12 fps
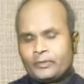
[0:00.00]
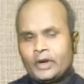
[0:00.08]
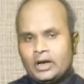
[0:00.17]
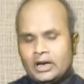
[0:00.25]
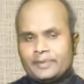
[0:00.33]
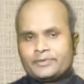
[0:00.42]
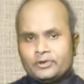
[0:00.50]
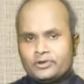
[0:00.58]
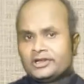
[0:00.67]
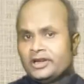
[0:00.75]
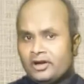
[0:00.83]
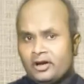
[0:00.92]

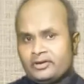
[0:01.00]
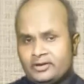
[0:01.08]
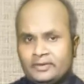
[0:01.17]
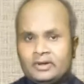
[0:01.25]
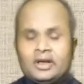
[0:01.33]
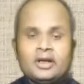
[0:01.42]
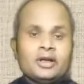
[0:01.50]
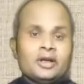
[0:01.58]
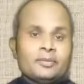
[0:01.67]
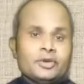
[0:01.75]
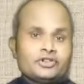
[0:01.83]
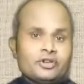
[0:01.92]
Absolutely not.
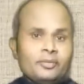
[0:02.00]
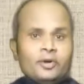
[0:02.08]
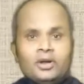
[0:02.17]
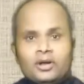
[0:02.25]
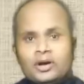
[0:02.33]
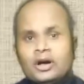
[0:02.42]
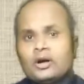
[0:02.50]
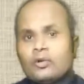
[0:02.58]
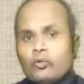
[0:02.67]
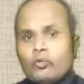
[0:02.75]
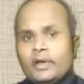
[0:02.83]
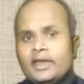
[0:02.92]
First of
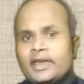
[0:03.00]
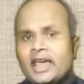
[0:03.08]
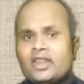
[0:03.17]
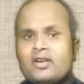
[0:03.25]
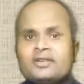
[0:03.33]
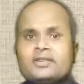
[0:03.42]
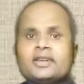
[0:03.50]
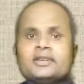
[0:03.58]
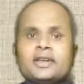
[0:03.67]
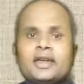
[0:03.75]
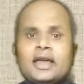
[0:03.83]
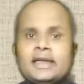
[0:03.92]
all, we cannot
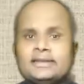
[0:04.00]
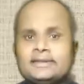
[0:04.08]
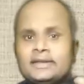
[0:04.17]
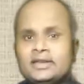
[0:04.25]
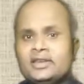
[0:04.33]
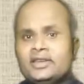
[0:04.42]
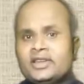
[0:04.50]
categorize Indian